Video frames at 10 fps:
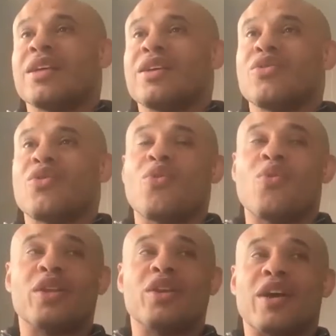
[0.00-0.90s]
you know,
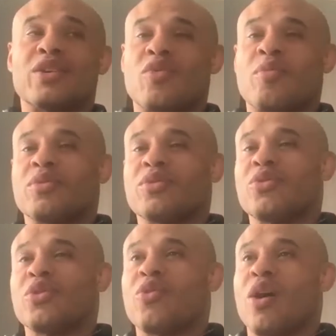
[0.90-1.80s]
what do you guys want me to
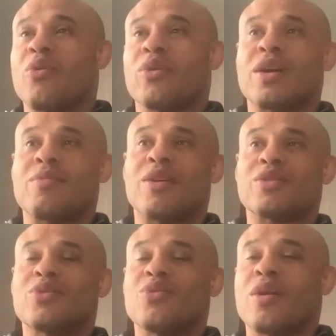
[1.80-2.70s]
do? You know, I want
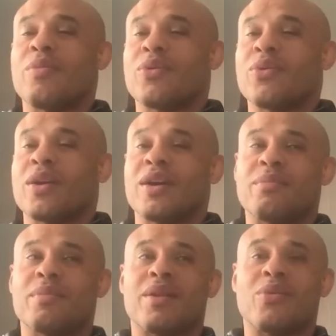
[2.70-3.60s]
Kamaru to go up and win
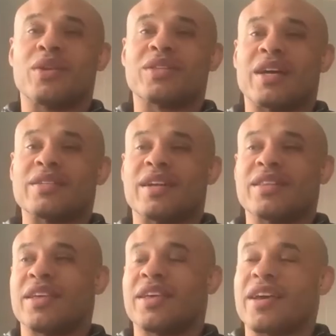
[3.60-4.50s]
a middleweight title. I
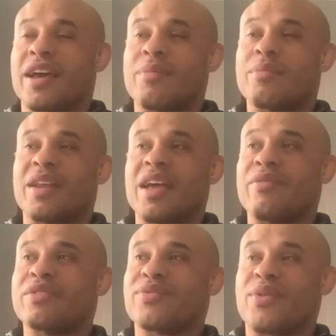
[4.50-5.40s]
think he can, but he
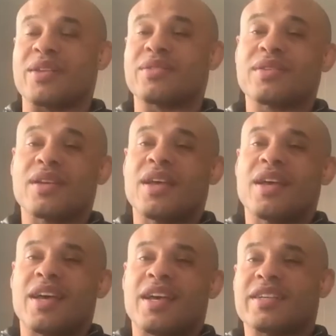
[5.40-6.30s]
have his friends.
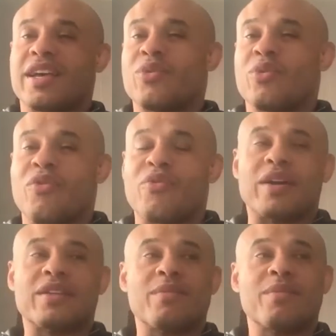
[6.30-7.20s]
He said he don't want to
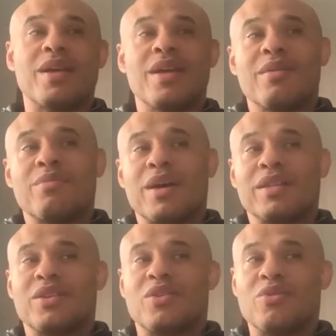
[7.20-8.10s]
fight him.
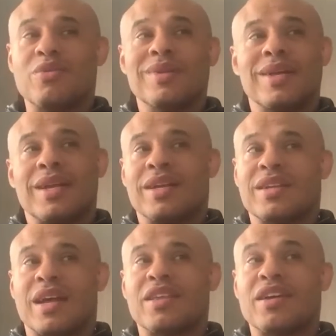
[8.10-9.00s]
But, you know,
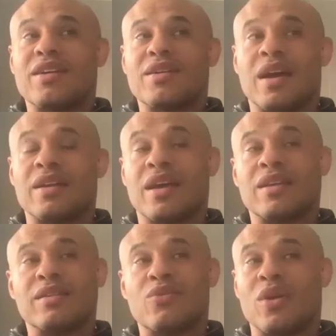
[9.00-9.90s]
listen, I think,
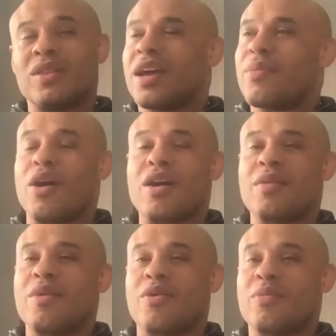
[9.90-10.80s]
and one thing about
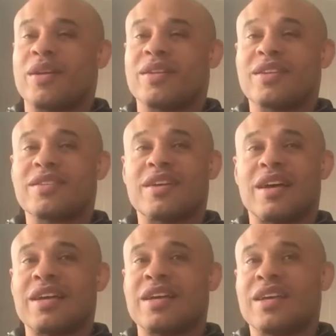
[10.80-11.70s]
Kamaru, man, this
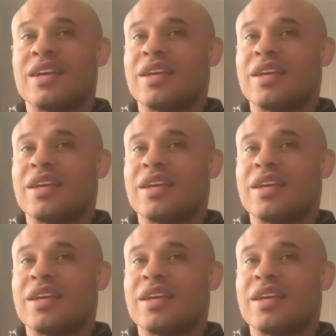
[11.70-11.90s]
guy,